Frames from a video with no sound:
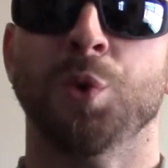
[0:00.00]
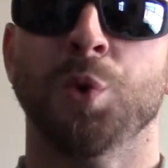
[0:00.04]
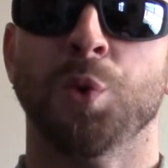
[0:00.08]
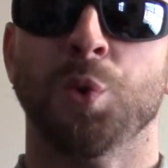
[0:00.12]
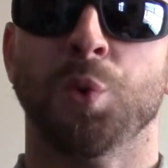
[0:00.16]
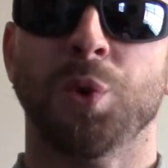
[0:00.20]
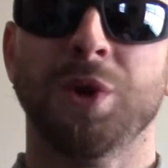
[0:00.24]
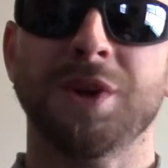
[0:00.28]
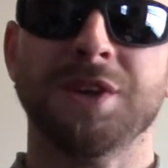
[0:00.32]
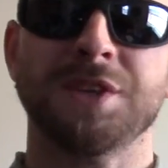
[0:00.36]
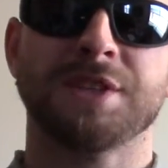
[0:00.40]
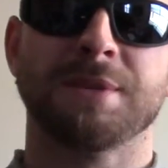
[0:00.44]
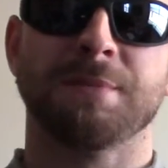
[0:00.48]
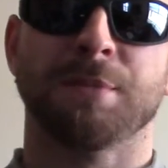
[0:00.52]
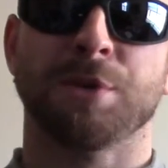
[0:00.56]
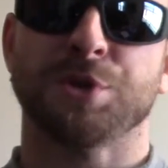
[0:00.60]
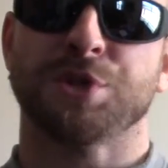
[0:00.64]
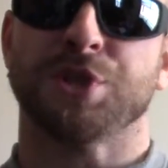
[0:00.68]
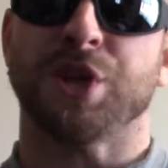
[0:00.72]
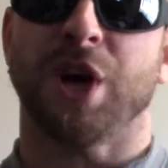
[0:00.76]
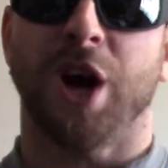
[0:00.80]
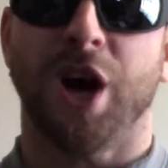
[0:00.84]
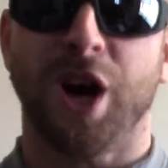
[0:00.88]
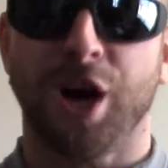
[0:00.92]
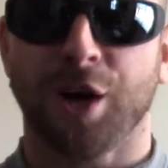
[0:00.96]
what is the
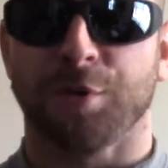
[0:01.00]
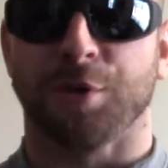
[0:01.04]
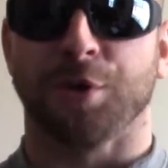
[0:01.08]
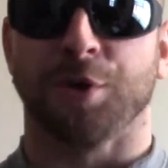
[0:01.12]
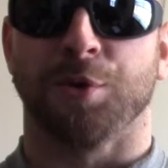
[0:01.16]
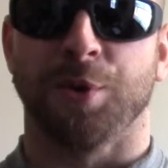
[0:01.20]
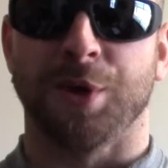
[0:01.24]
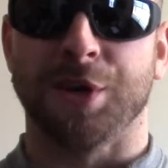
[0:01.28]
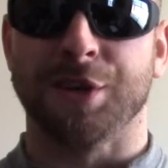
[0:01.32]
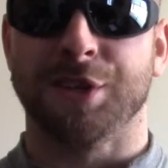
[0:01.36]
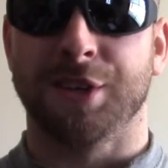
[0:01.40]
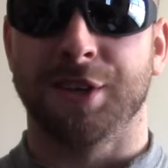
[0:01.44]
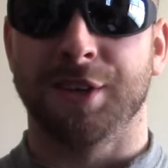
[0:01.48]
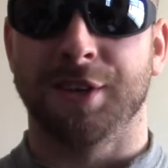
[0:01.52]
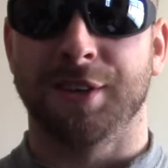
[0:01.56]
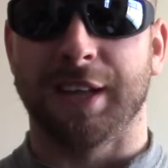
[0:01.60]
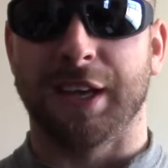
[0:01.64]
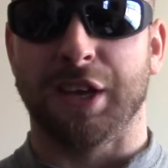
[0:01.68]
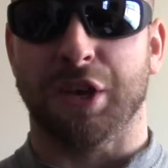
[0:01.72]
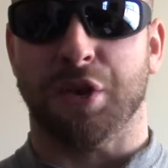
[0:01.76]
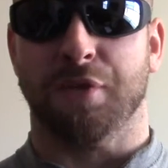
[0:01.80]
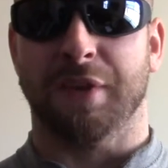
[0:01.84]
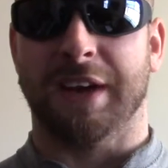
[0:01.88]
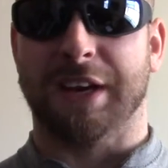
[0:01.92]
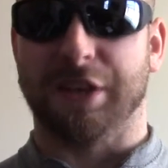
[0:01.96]
most awkward question that
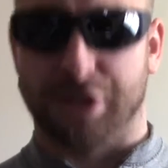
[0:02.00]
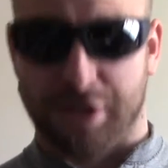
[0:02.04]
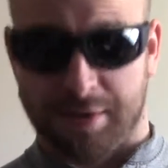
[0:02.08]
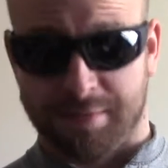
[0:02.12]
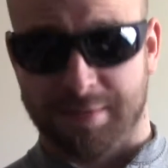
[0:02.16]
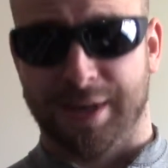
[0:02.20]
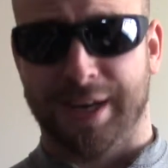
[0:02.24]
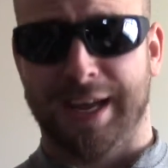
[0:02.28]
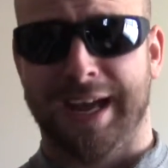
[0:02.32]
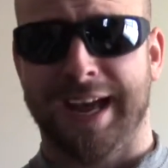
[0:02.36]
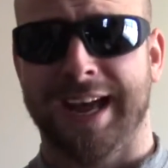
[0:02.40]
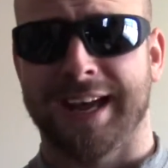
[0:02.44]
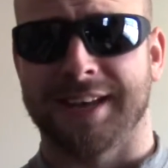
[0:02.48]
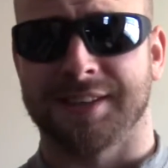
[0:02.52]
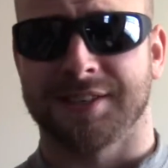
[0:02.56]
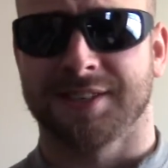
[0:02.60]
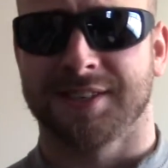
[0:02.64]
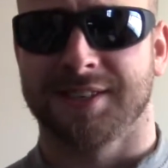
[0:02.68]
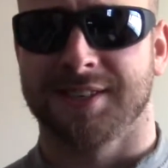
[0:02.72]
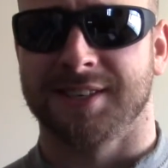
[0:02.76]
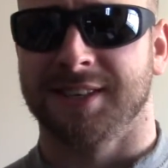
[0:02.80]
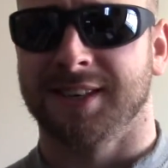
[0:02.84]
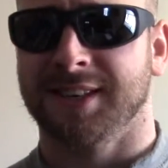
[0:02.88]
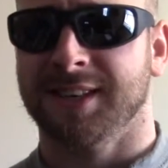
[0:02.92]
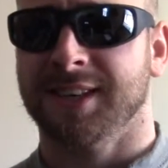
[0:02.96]
you've actually been
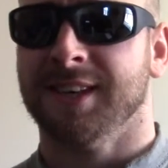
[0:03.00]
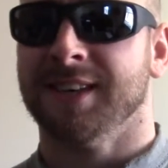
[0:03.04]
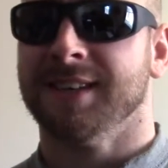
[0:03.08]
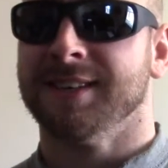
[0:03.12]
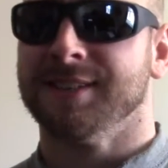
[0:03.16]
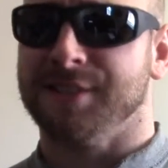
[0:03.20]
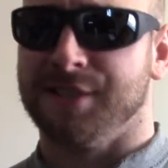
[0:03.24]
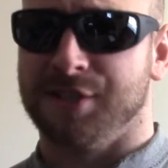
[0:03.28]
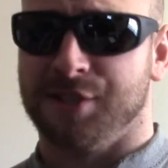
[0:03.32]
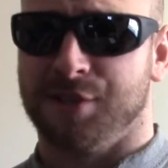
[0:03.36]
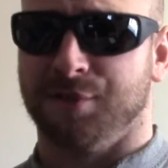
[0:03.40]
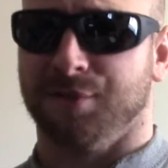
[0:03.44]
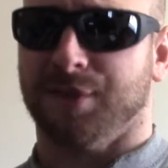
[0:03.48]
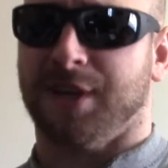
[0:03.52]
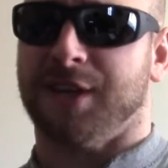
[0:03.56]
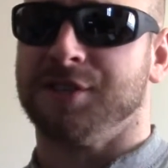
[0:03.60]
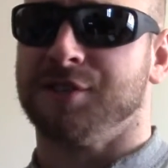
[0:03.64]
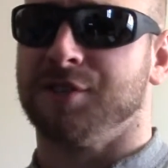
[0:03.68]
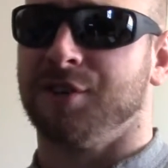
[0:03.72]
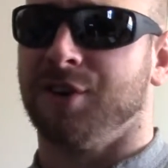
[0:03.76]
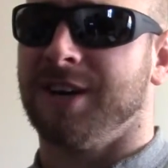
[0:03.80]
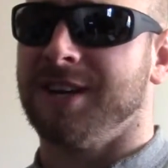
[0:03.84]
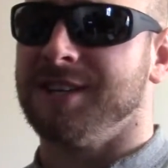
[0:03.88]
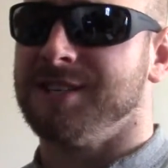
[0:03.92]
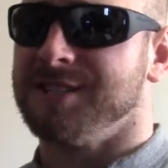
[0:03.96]
asked since you've lost
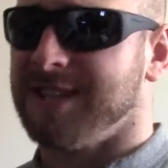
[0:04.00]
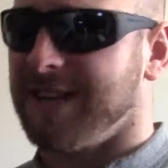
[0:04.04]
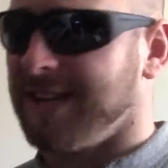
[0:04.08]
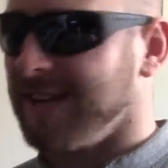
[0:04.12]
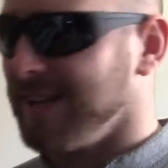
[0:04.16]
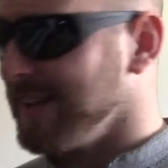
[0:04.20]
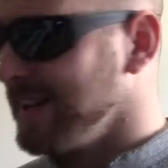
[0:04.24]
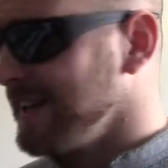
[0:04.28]
your eyesight?